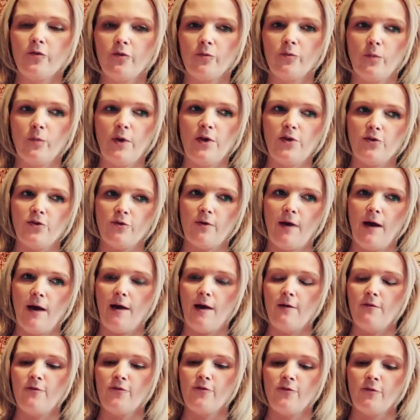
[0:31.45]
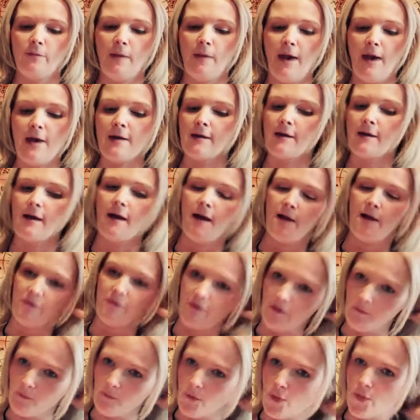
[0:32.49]
witchcraft, pagan
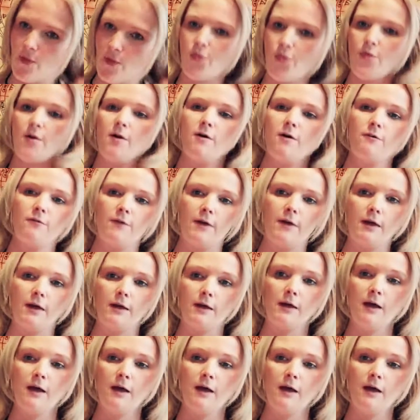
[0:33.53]
items, that sort of thing.